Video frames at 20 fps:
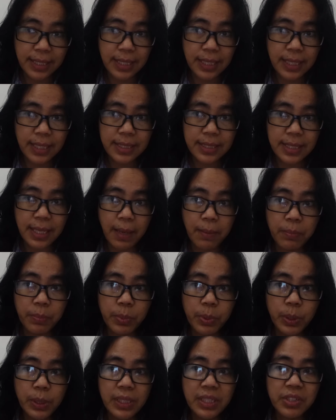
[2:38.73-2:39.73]
The
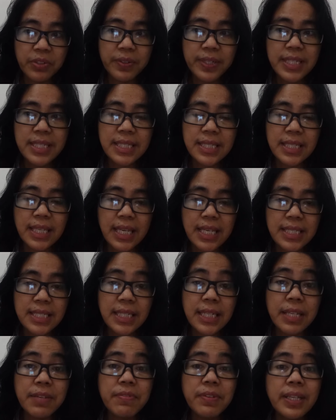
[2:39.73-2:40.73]
example, Chris
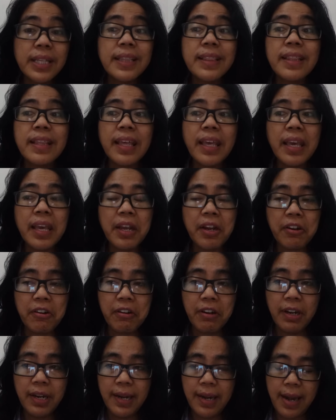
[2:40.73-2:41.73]
is living there
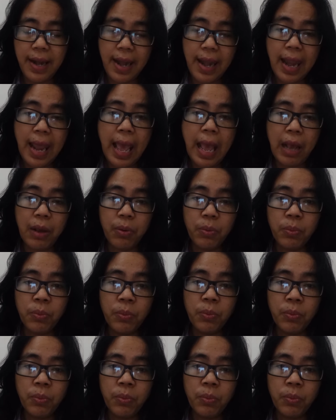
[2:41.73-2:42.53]
now.